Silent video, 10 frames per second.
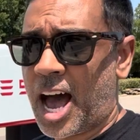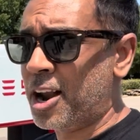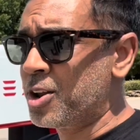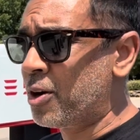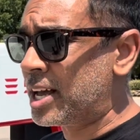I
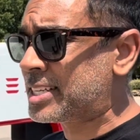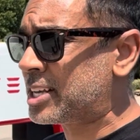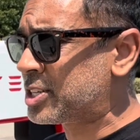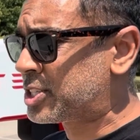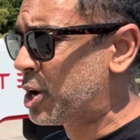don't know that
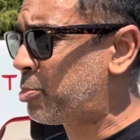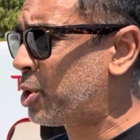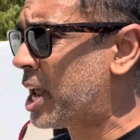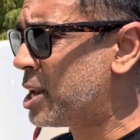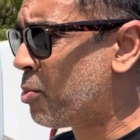Tesla's gonna
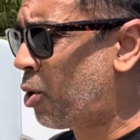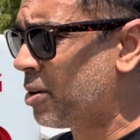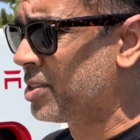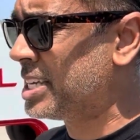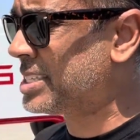put any more
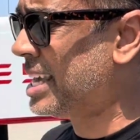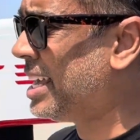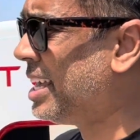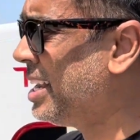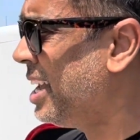of these
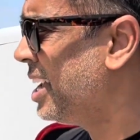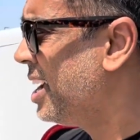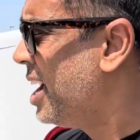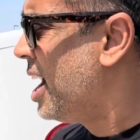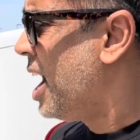in
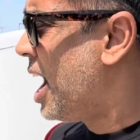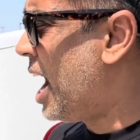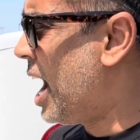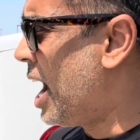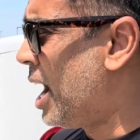
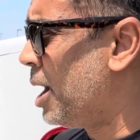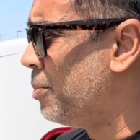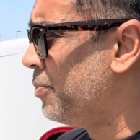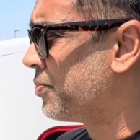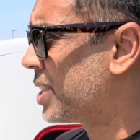now
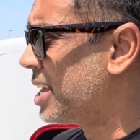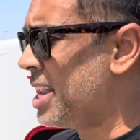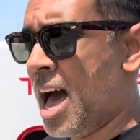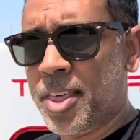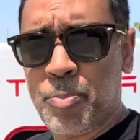
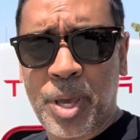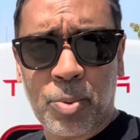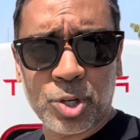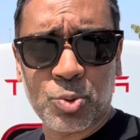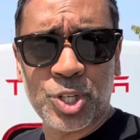that people
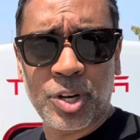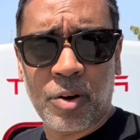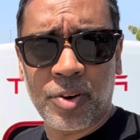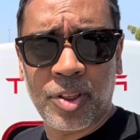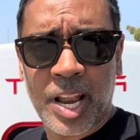are switching over
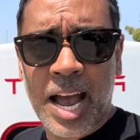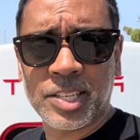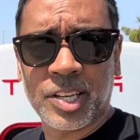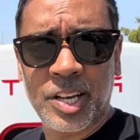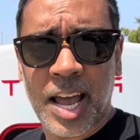to the
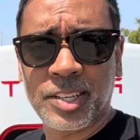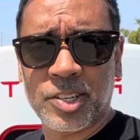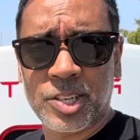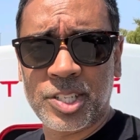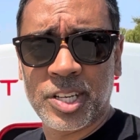NACS
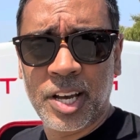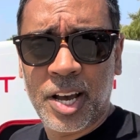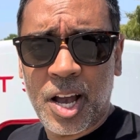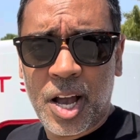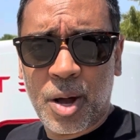connectors,
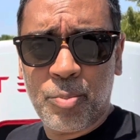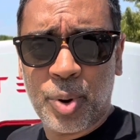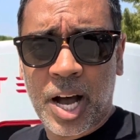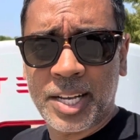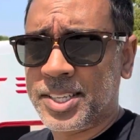
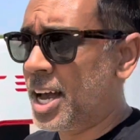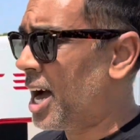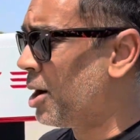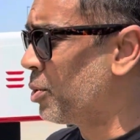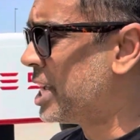but
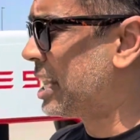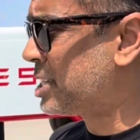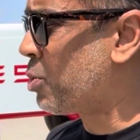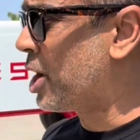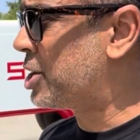we at
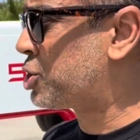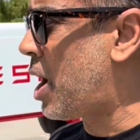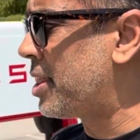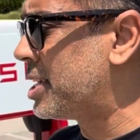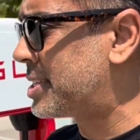least wanted to
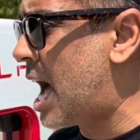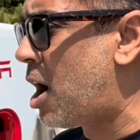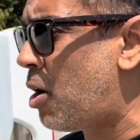try this out.